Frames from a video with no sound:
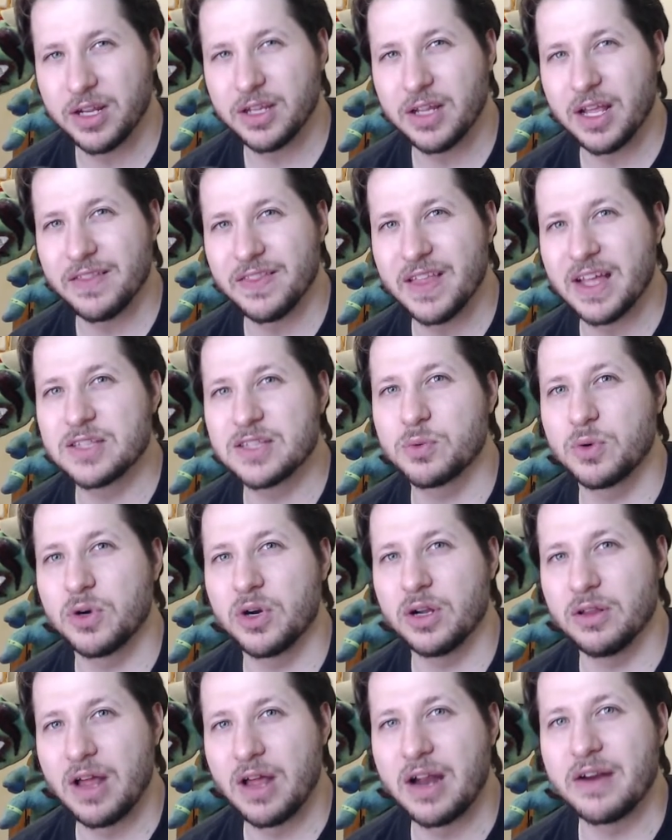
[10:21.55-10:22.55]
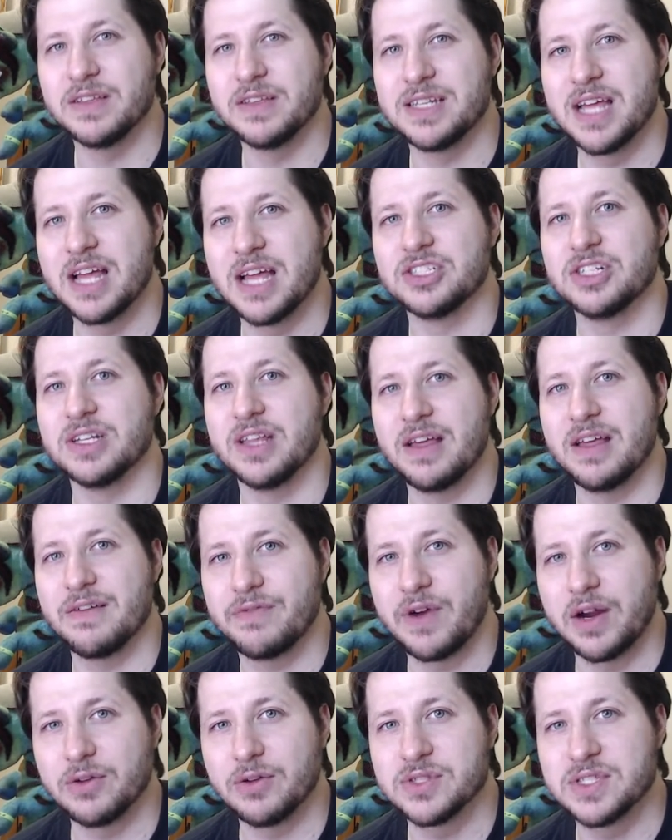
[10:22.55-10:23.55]
And that's where a lot of the tension in that
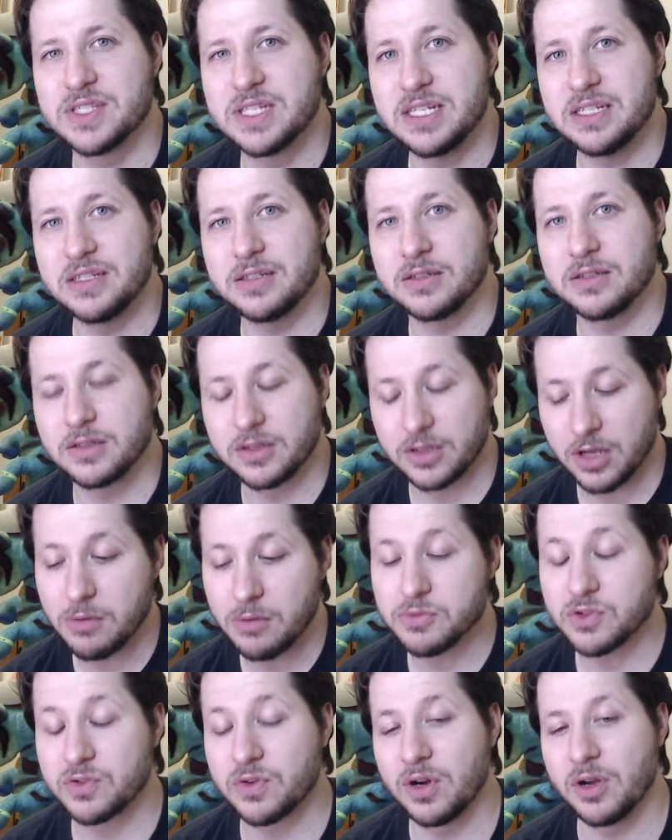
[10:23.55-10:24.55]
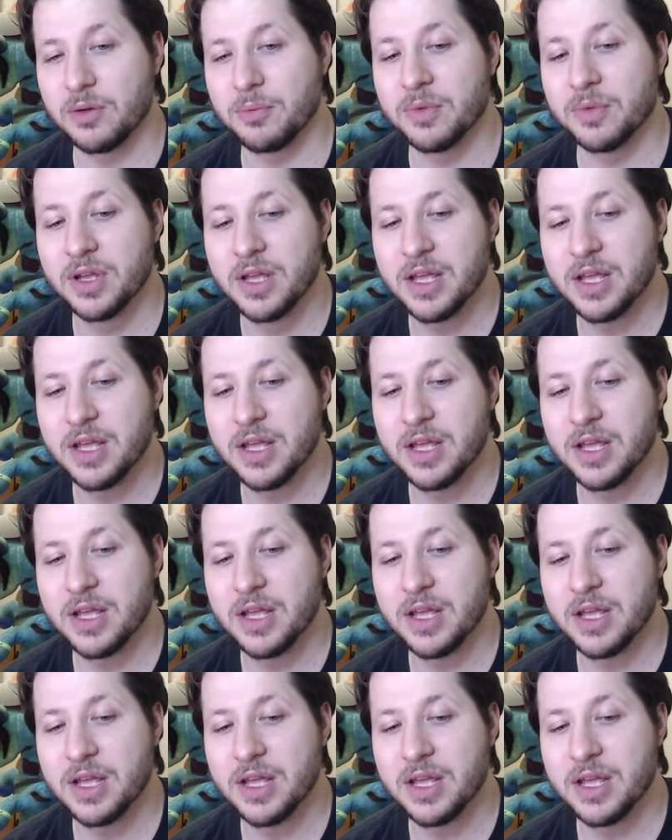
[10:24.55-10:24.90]
final scene comes from,